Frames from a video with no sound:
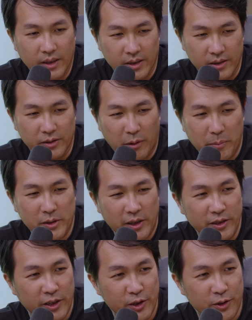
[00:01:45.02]
the
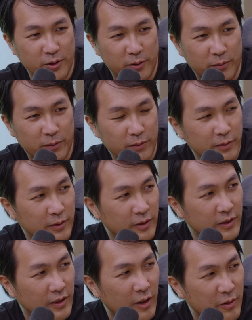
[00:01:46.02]
representation of
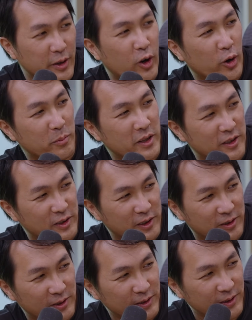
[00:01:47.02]
our economy in a sense.